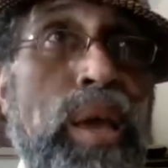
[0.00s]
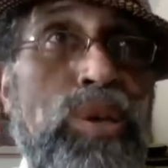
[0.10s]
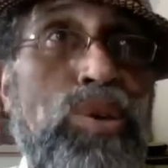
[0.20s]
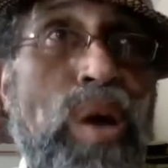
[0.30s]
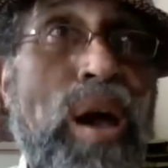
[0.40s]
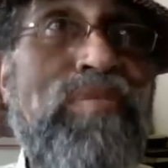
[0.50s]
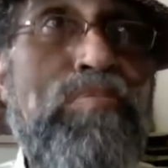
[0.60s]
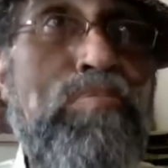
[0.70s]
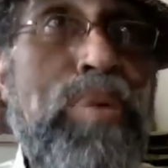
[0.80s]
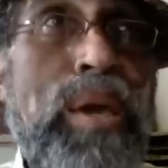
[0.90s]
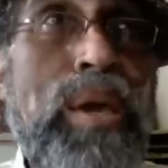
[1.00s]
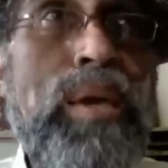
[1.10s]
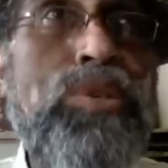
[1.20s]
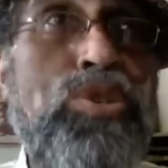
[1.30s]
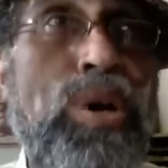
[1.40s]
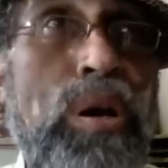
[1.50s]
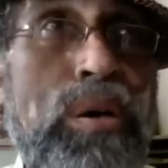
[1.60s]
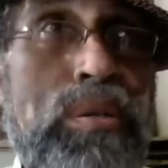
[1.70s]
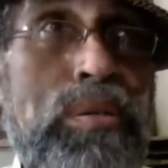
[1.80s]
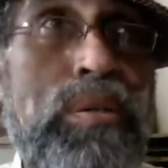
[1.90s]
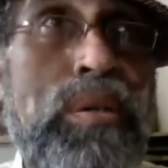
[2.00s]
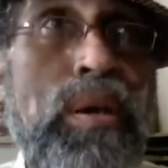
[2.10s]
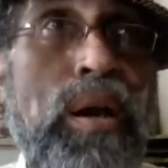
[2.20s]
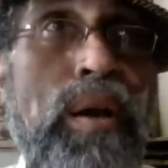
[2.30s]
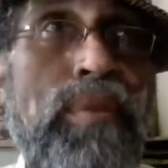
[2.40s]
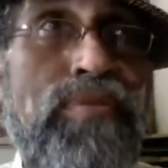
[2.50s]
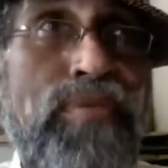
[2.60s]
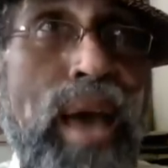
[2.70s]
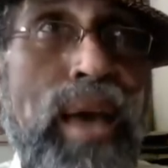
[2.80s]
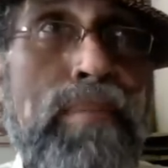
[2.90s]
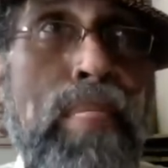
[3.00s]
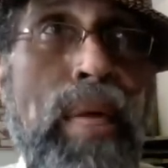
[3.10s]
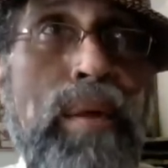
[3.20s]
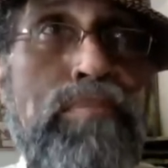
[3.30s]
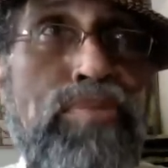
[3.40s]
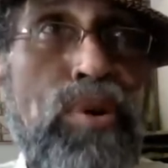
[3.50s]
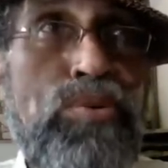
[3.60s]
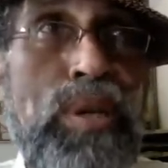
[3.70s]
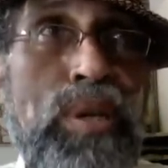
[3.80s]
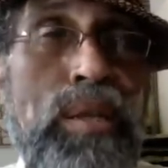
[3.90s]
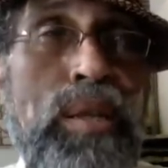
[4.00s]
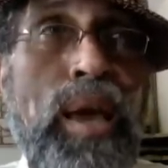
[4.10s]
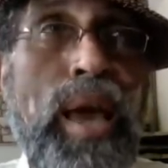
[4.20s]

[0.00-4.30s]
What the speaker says: you have big chunks of fat and protein,